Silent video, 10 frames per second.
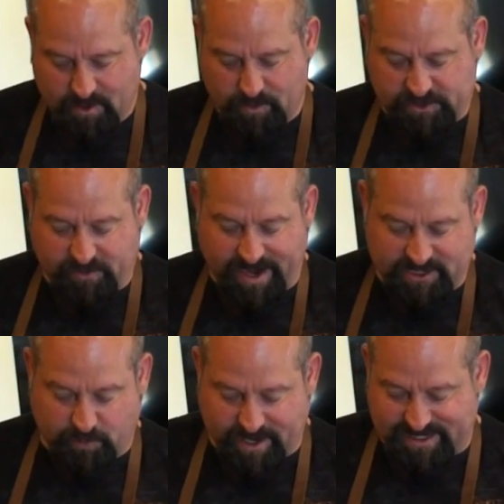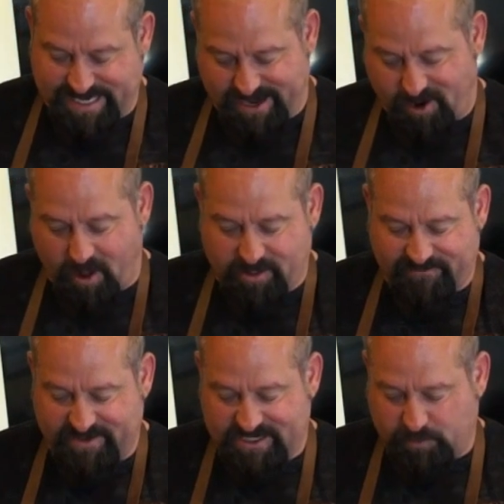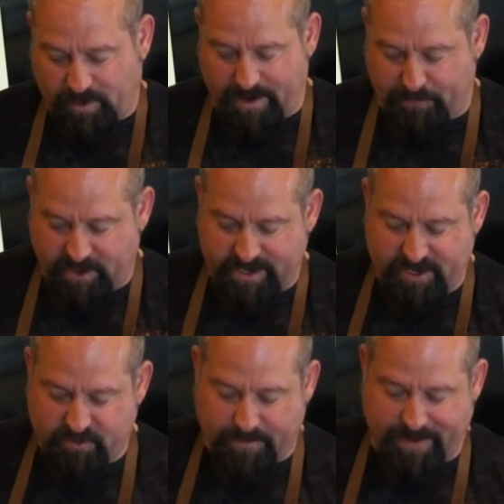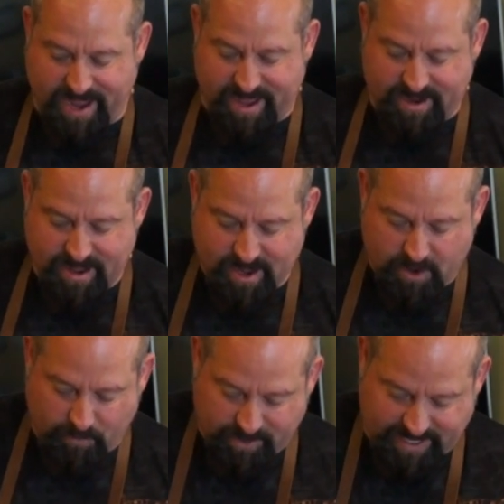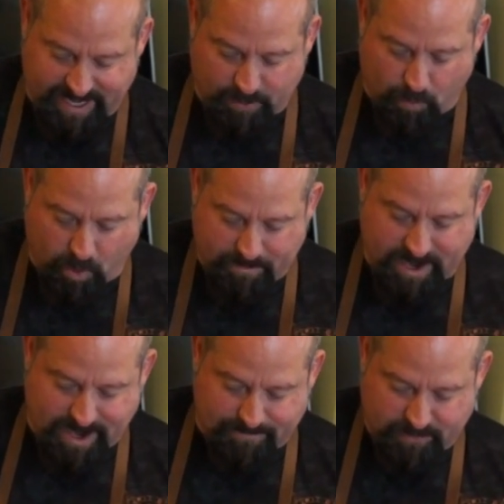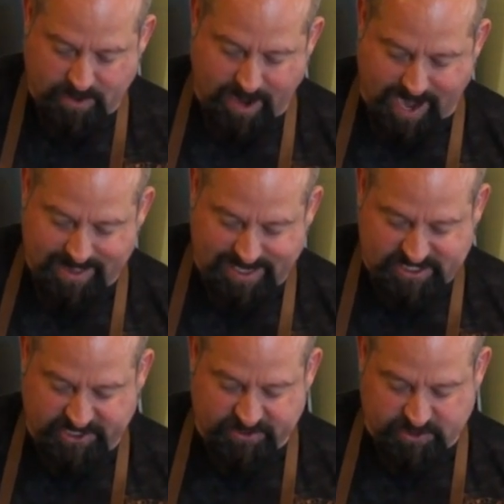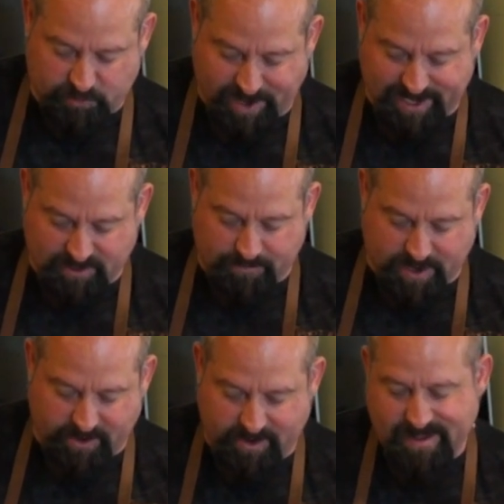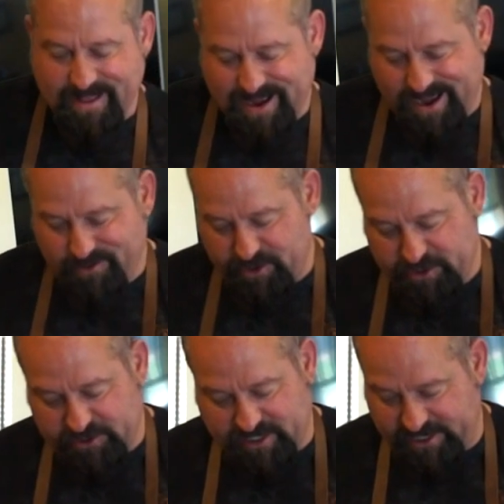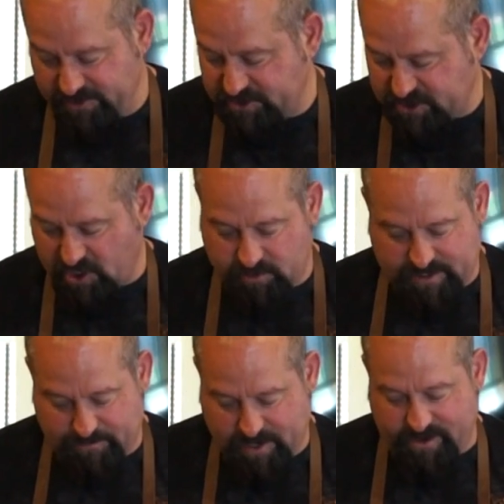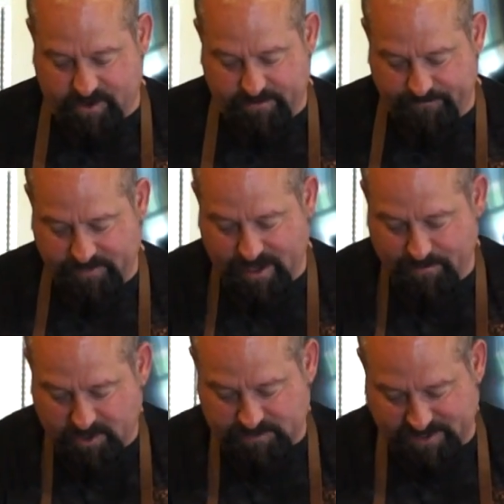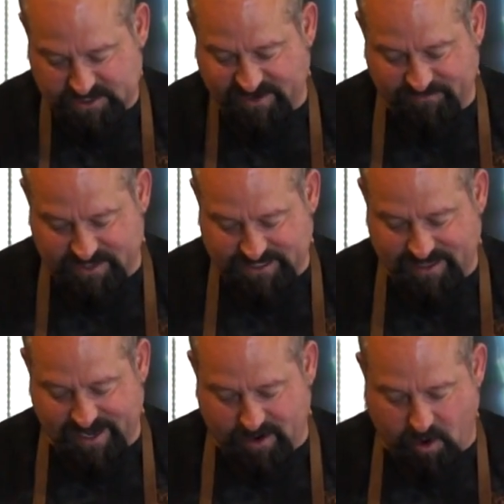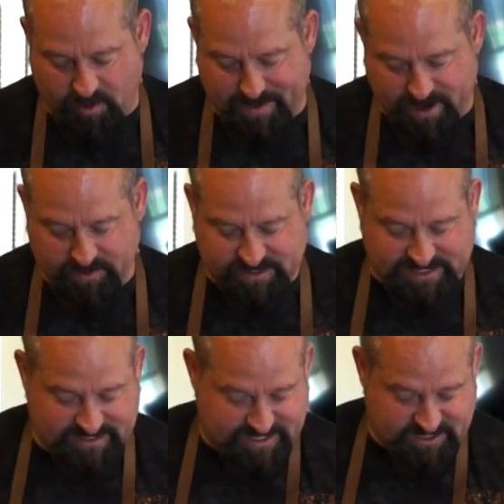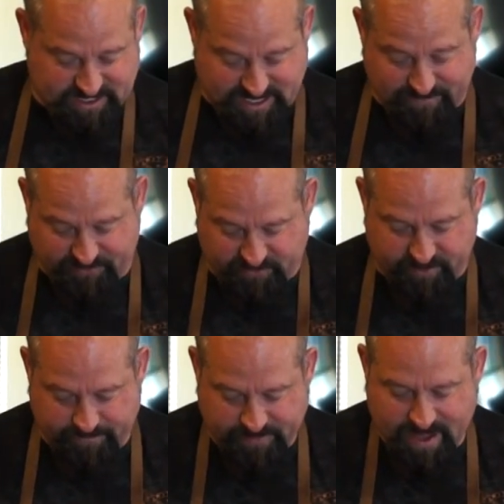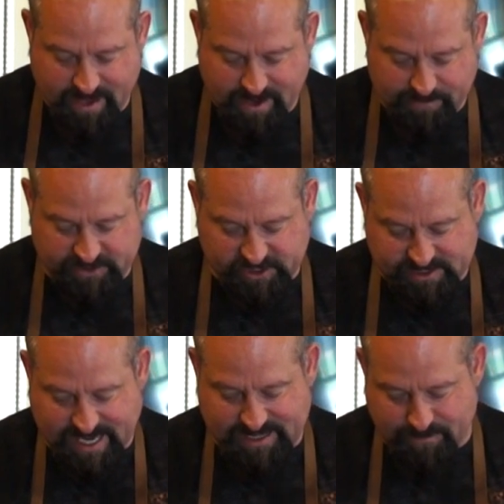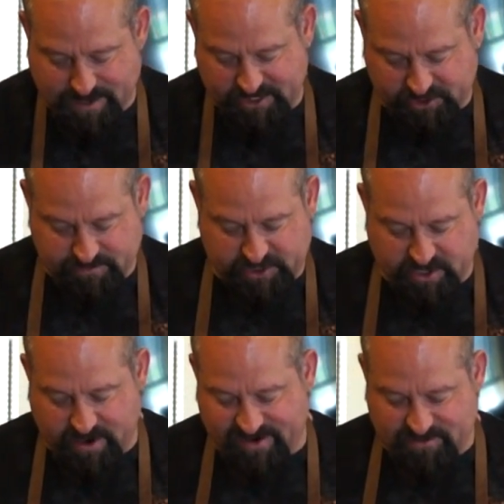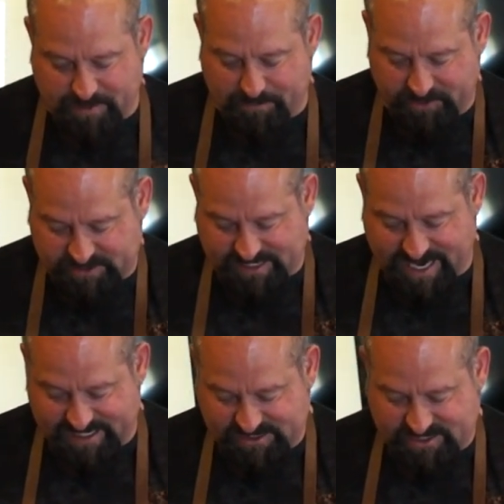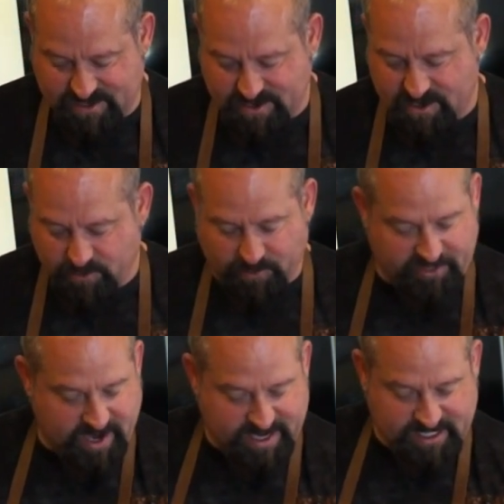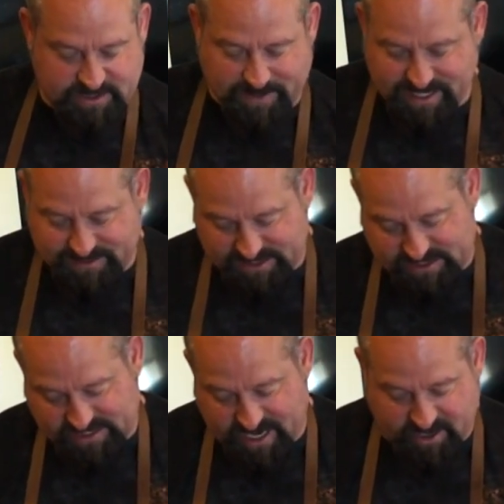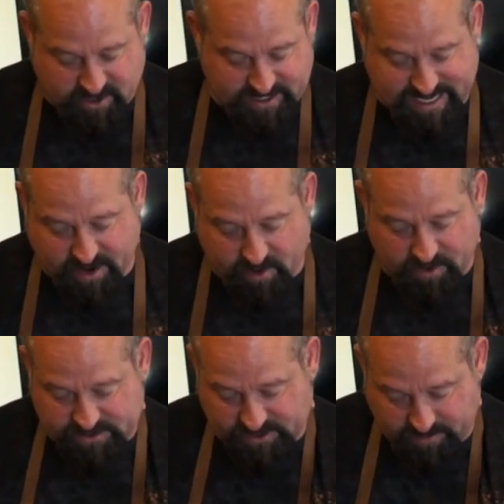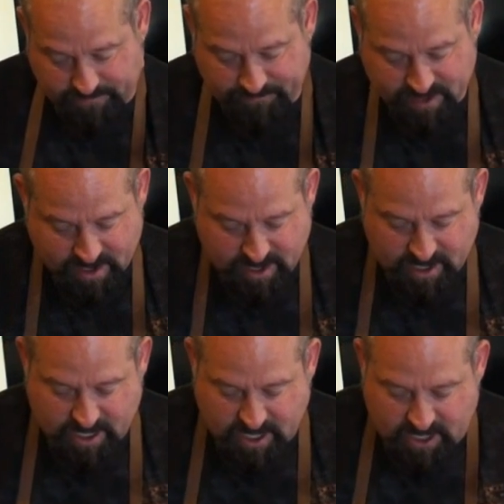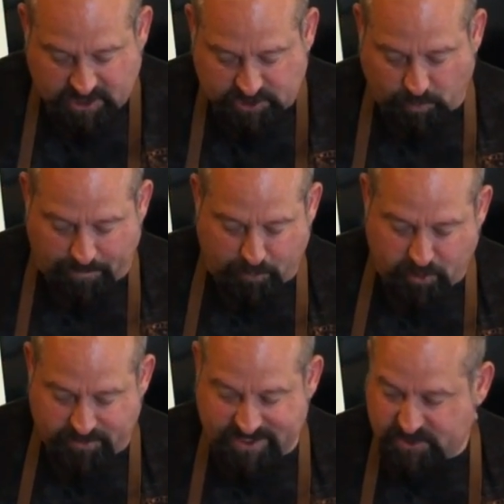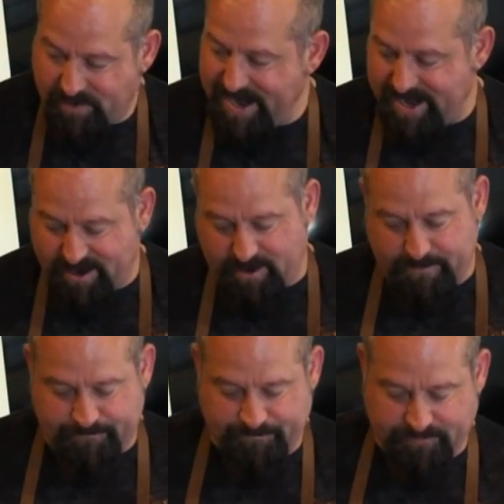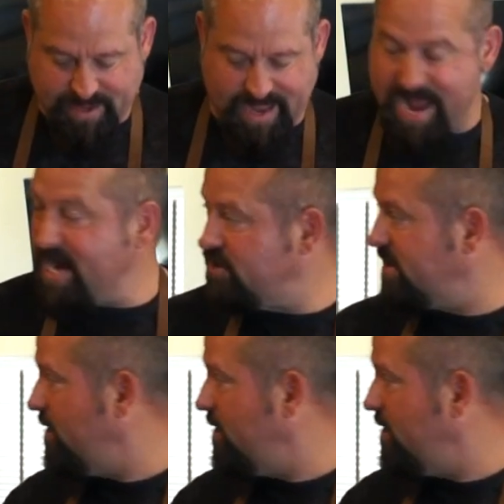What's great is we're gonna take all of this, we're gonna put it into a pan, we're gonna get it warming up. I like to use regular butter. I don't usually use salted butter in most of my stuff because I like all my own seasonings to come through. But just like the mushrooms, you don't have to be precise with the onions because this is gonna cook down also. So we're pulling this right here. And actually